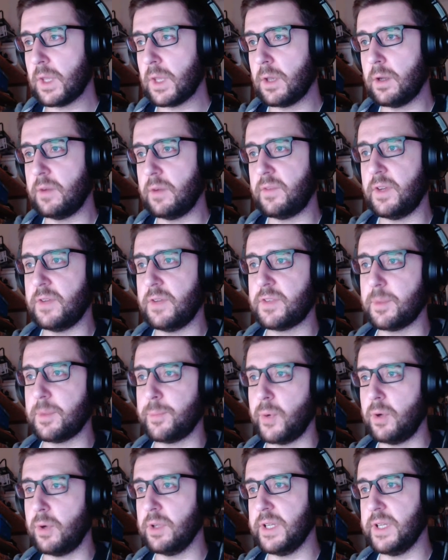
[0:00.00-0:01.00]
if the
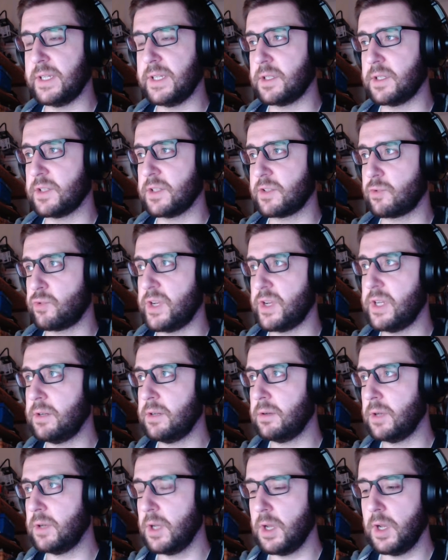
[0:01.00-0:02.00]
ball hit the
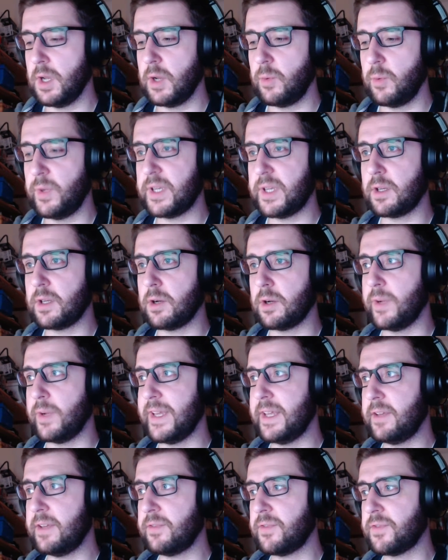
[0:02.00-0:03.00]
screen, we can go
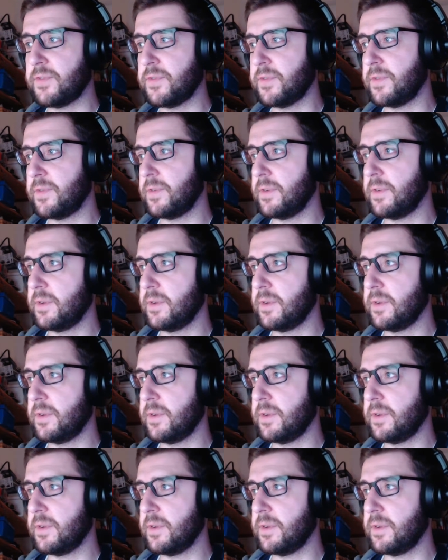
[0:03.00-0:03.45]
if,